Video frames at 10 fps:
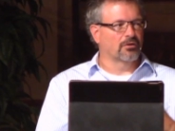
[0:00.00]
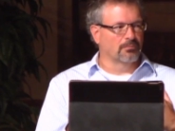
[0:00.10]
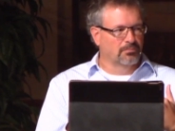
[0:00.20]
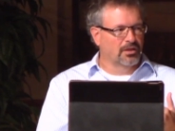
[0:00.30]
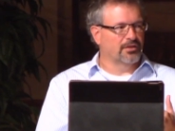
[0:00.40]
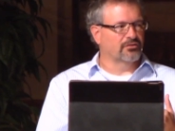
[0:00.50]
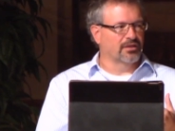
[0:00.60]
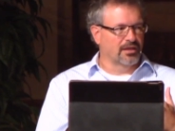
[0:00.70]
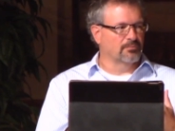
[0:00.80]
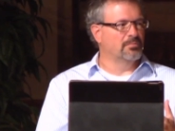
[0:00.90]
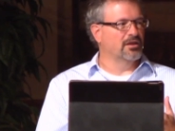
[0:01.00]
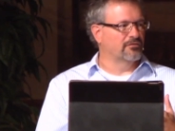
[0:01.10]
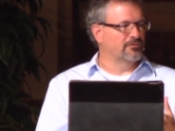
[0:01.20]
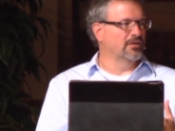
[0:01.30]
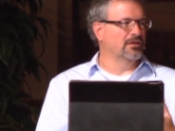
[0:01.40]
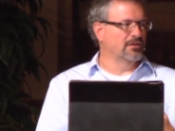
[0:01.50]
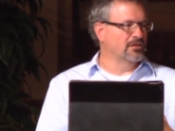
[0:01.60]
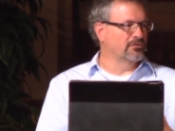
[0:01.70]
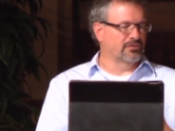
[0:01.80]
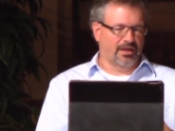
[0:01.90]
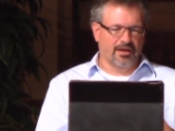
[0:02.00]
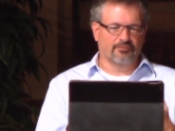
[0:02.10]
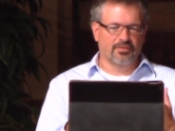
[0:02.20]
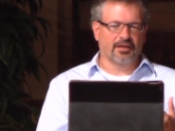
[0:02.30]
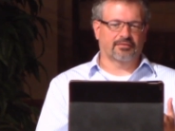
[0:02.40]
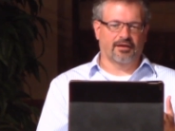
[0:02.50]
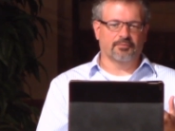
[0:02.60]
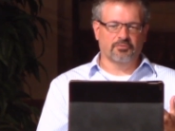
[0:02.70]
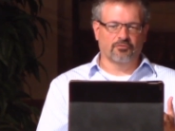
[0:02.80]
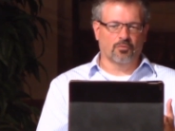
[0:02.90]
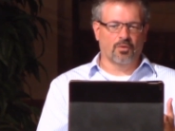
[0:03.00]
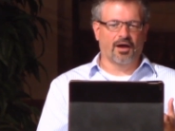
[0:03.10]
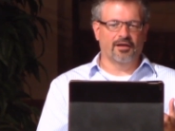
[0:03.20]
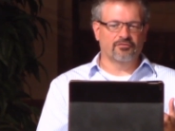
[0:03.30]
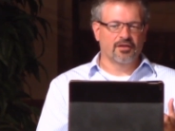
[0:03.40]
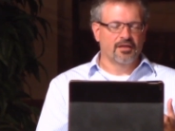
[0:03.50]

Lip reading: what a blessing and a benefit it is to have that type of a wife.